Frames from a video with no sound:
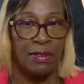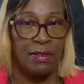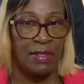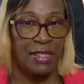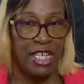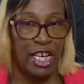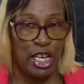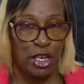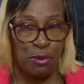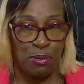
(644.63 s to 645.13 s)

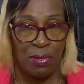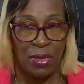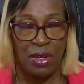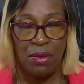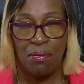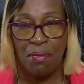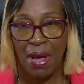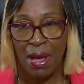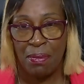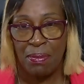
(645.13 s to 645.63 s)
team
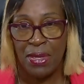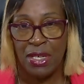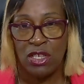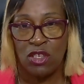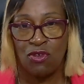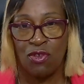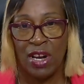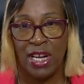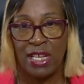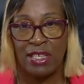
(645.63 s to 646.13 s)
members,
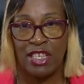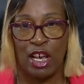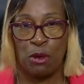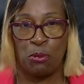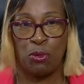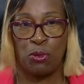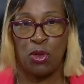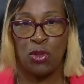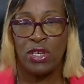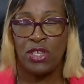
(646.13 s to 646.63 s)
for
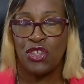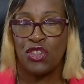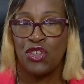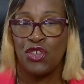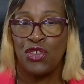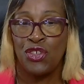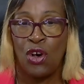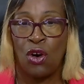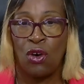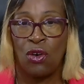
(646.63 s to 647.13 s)
example, that's
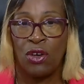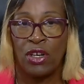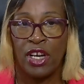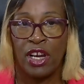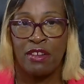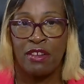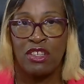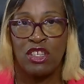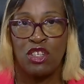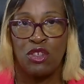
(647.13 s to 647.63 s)
not
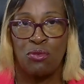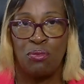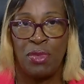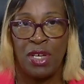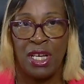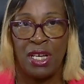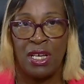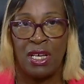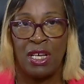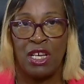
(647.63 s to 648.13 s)
going to
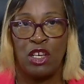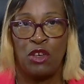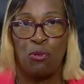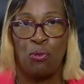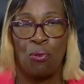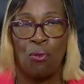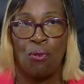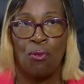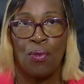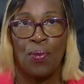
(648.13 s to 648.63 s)
be
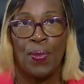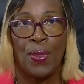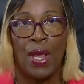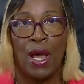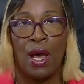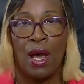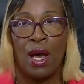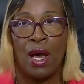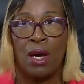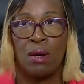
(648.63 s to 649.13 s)

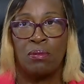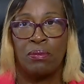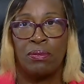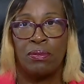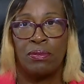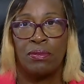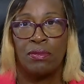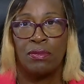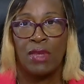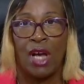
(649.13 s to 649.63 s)
um,
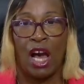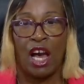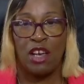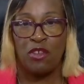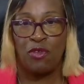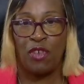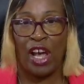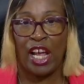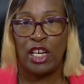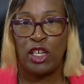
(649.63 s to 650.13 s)
high
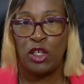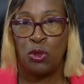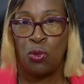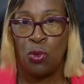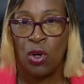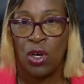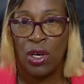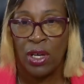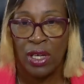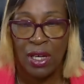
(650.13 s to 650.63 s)
value
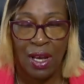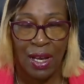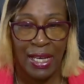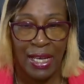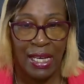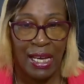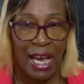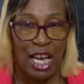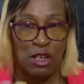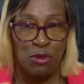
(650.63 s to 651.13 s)
work, like
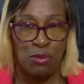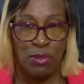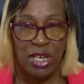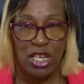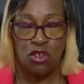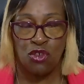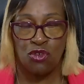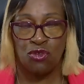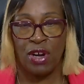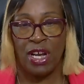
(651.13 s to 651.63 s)

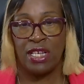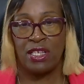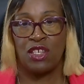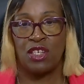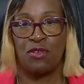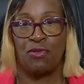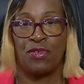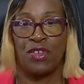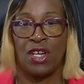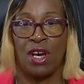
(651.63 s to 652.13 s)

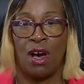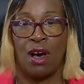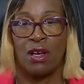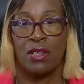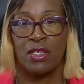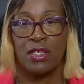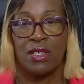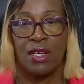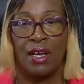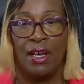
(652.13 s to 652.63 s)
administrative
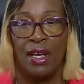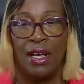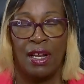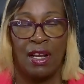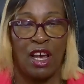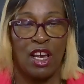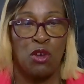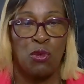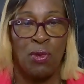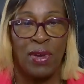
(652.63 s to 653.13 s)
tasks?
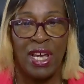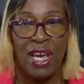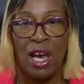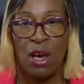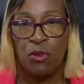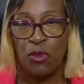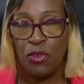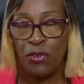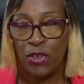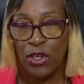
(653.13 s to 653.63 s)
Like we
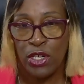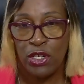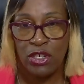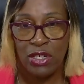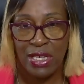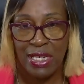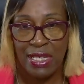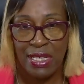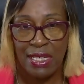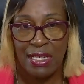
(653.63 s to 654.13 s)
have a
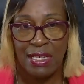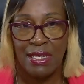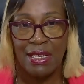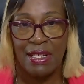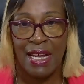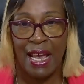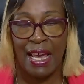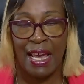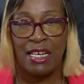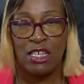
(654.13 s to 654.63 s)
virtual assistant
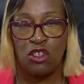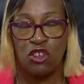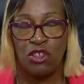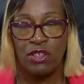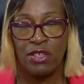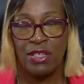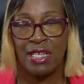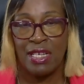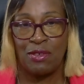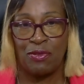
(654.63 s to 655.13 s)

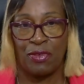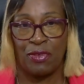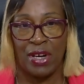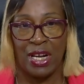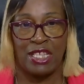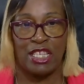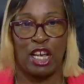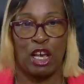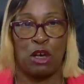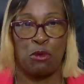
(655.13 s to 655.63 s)
agency, for
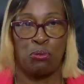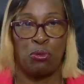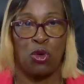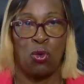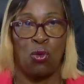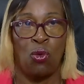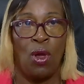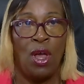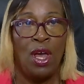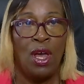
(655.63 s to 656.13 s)

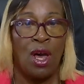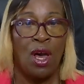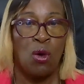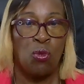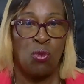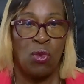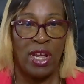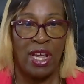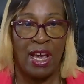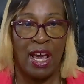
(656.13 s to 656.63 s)
example, and
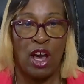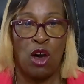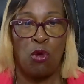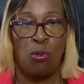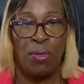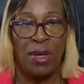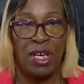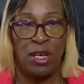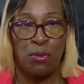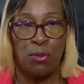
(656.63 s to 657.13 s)
we help
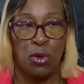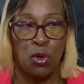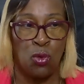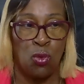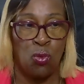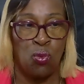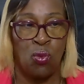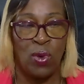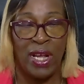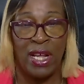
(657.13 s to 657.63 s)
people
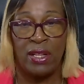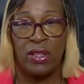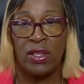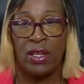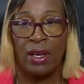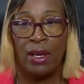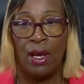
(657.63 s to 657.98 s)
with